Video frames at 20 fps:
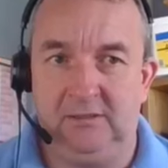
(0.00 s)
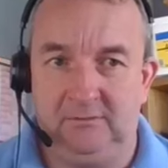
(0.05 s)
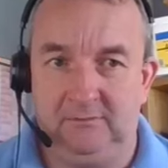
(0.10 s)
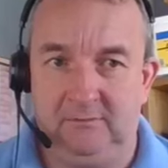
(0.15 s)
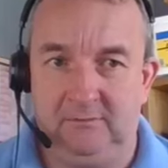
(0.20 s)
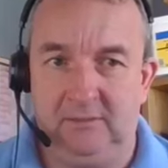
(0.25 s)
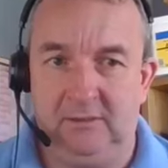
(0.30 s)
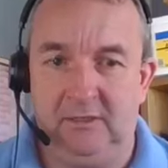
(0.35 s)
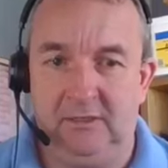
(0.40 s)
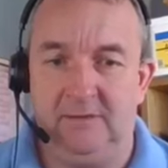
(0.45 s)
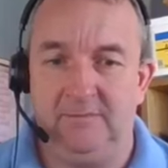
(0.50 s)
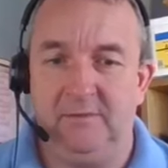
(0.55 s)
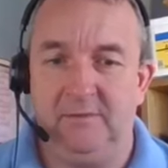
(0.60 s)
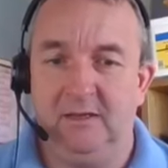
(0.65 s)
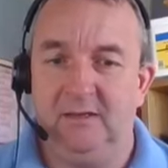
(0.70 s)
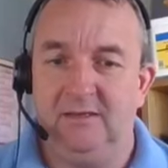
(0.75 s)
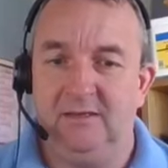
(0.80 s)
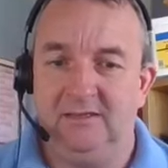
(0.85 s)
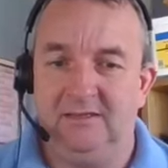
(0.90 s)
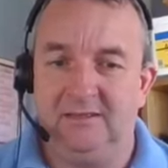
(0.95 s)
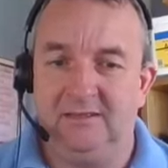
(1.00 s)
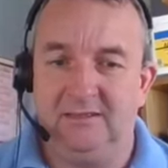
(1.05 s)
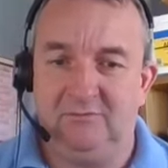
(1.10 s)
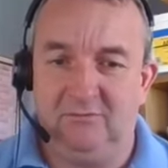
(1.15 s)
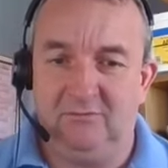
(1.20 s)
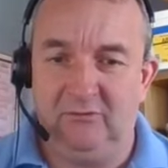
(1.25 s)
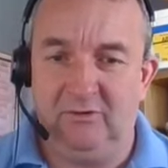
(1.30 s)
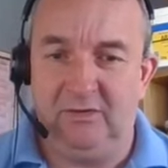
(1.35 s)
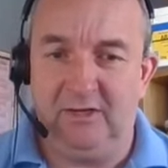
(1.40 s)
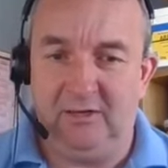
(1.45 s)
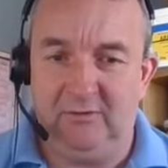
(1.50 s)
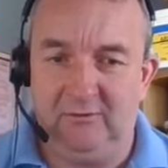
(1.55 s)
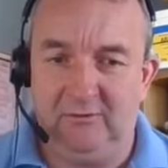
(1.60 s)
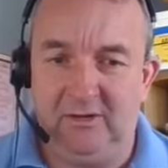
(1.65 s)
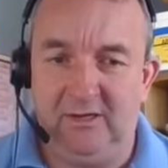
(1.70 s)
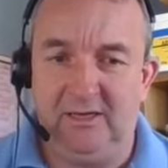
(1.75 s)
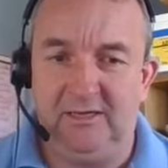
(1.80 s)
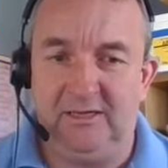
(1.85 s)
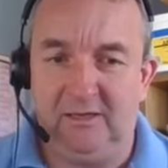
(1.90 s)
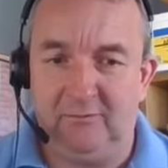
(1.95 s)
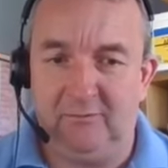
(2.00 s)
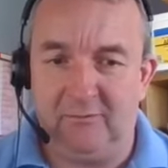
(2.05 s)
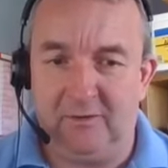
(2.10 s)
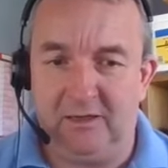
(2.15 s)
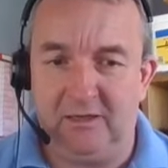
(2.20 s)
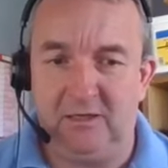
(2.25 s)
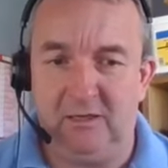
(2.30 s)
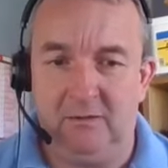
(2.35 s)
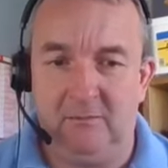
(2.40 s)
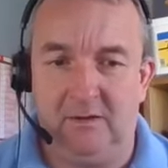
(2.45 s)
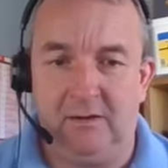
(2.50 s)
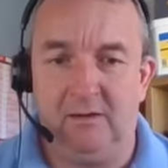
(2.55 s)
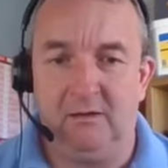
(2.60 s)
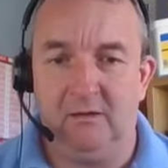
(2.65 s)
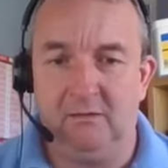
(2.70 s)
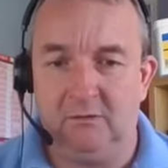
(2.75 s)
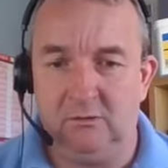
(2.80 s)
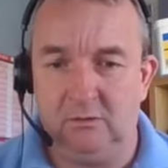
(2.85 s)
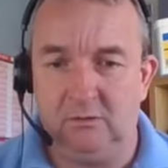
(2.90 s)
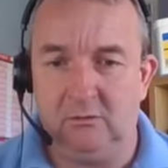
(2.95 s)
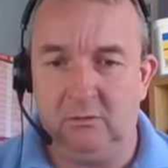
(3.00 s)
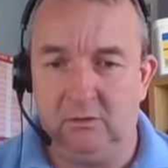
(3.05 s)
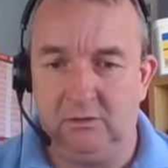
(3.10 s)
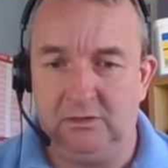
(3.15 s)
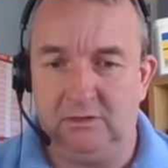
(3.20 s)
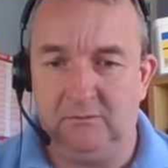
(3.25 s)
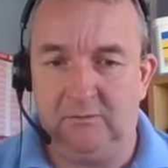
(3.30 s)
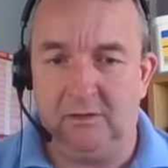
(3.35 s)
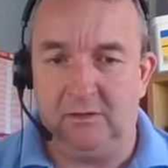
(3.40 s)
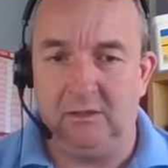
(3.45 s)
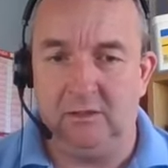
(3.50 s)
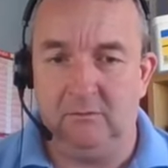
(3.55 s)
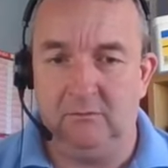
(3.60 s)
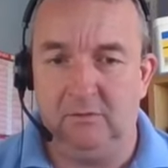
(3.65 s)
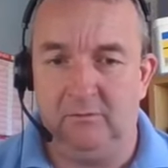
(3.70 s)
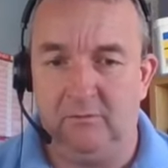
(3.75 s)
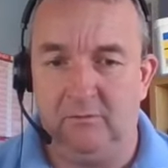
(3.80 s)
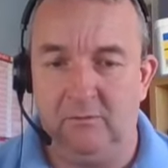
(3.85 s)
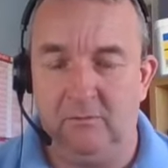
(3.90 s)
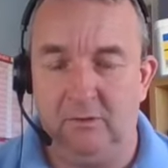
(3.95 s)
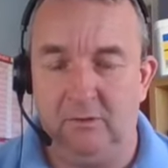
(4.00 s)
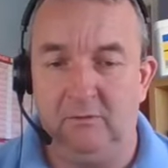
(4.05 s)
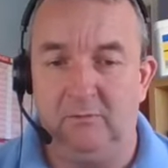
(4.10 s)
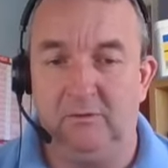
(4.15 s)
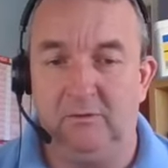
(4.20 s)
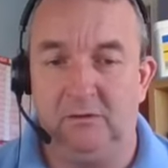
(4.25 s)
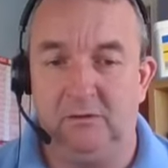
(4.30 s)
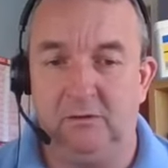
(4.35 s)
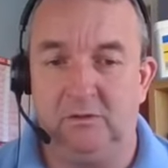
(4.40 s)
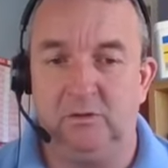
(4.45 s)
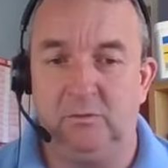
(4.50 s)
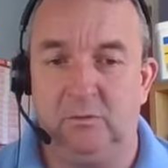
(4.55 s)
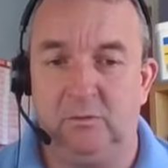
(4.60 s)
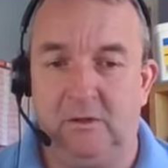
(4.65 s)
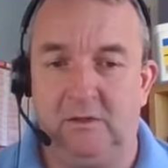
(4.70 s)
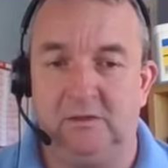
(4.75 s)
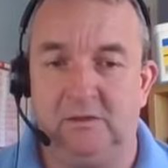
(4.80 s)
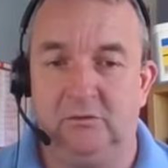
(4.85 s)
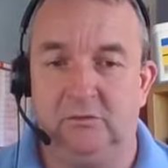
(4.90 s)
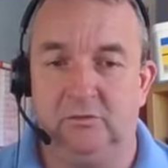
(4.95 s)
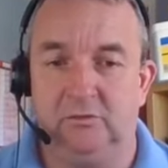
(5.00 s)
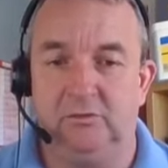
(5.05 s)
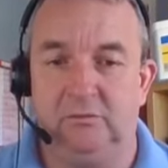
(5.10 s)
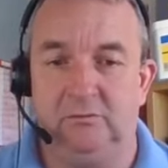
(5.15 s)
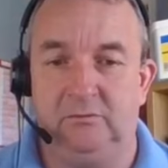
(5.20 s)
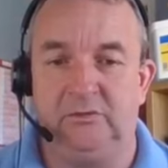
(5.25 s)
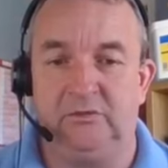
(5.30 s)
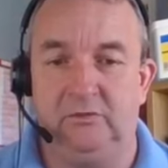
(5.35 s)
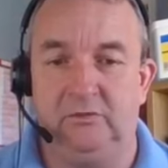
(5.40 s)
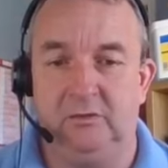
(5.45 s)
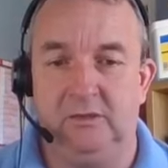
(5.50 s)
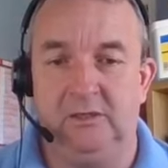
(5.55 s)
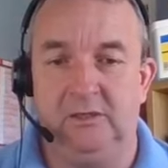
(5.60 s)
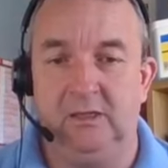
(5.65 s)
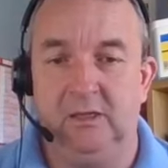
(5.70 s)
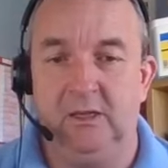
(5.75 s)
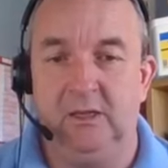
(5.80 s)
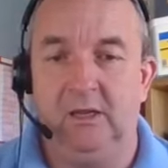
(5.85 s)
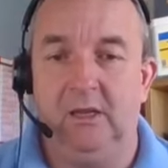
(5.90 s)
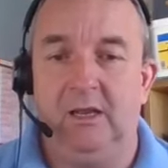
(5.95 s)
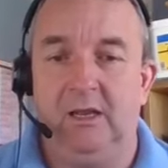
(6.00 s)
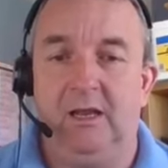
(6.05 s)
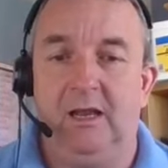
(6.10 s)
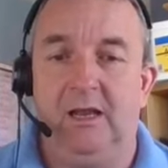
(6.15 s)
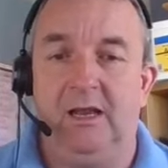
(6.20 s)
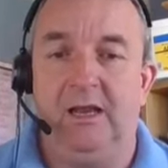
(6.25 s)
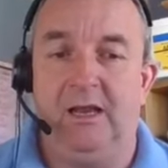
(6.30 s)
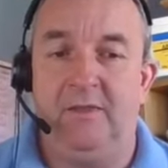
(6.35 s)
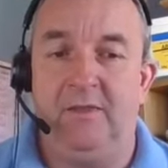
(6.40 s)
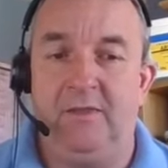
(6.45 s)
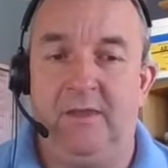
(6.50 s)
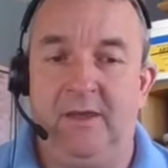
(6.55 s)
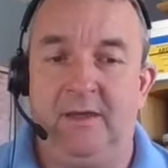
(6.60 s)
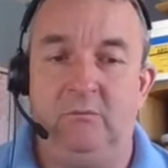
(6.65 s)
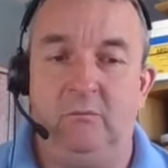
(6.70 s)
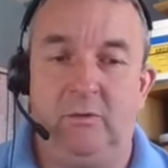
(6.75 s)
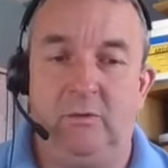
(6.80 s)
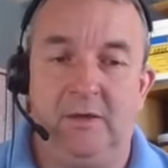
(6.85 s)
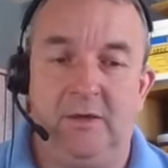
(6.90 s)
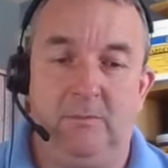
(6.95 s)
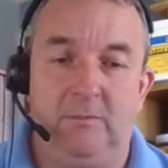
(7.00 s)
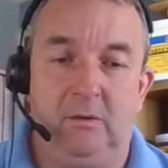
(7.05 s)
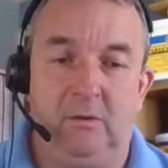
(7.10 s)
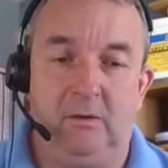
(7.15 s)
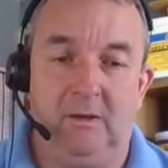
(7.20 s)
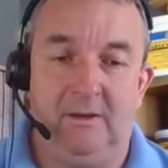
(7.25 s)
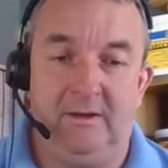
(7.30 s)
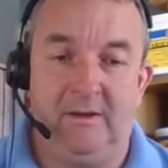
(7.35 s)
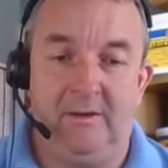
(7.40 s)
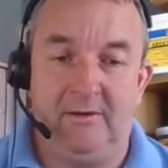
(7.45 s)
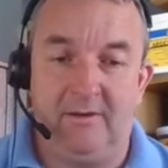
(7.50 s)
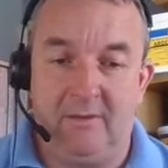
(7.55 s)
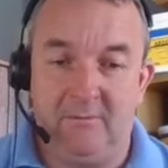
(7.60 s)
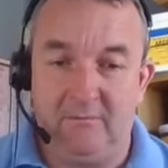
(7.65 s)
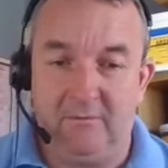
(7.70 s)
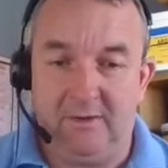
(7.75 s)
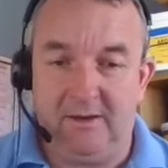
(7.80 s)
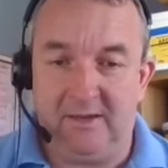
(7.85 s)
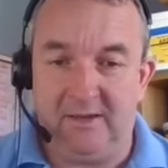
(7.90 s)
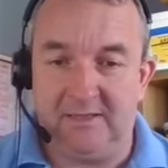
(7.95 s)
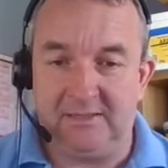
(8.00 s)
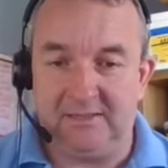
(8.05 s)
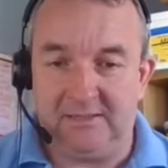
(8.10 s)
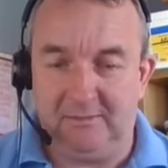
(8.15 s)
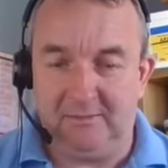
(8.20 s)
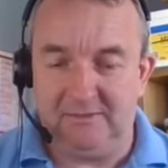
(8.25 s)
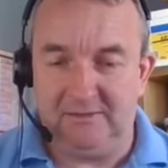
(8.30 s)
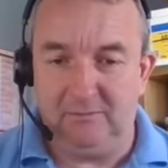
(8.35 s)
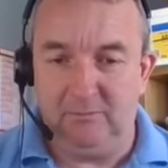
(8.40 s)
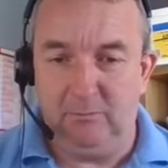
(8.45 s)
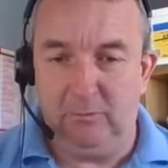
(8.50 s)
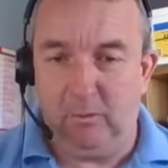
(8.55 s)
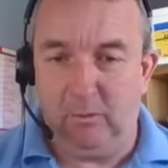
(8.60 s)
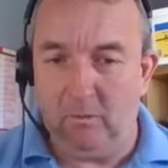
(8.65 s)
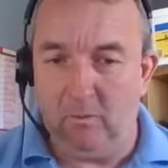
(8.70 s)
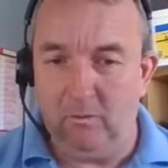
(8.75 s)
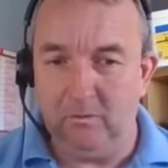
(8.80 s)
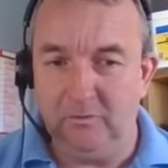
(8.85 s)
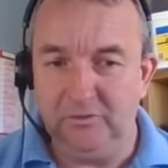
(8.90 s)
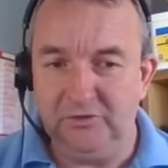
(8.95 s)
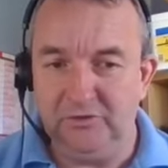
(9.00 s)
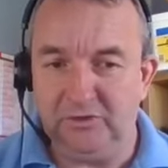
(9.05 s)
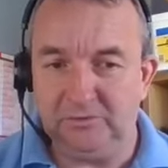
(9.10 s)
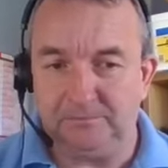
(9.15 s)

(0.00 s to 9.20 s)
Yeah, really get a vacuum out, a good quality vacuum, and remove the dust particles from the screed. And then we apply our MVS. Now it's important,